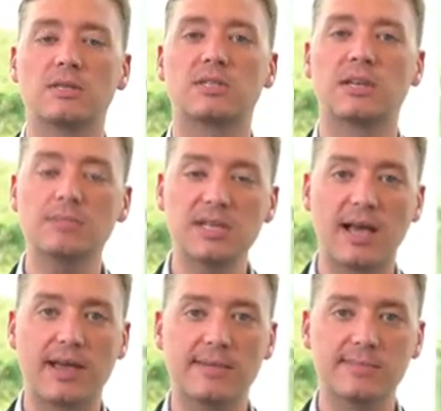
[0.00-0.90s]

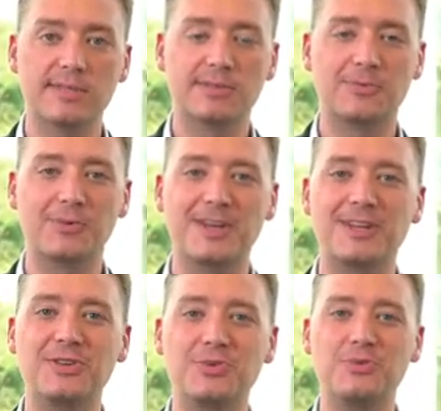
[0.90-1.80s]
Sometimes
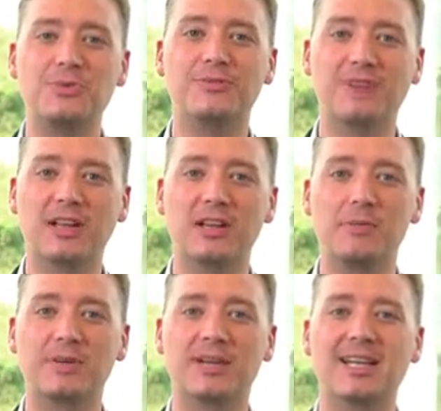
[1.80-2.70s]
when you
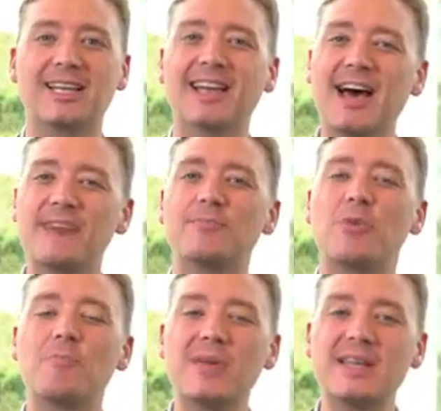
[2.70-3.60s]
develop a lot of
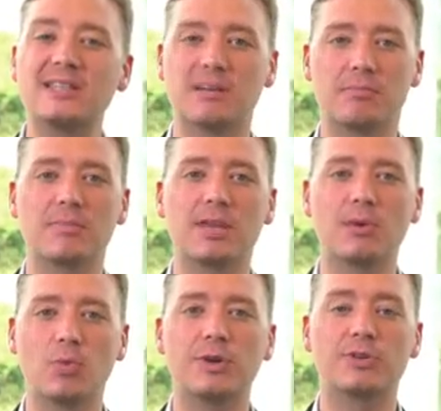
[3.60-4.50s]
momentum
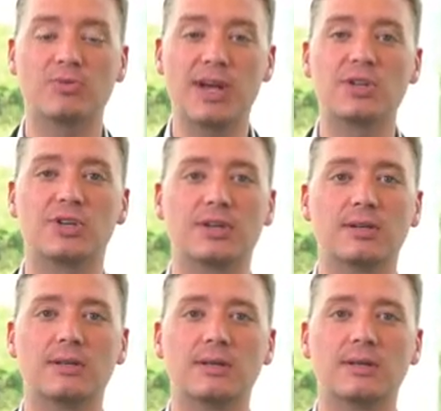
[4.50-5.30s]
in one direction,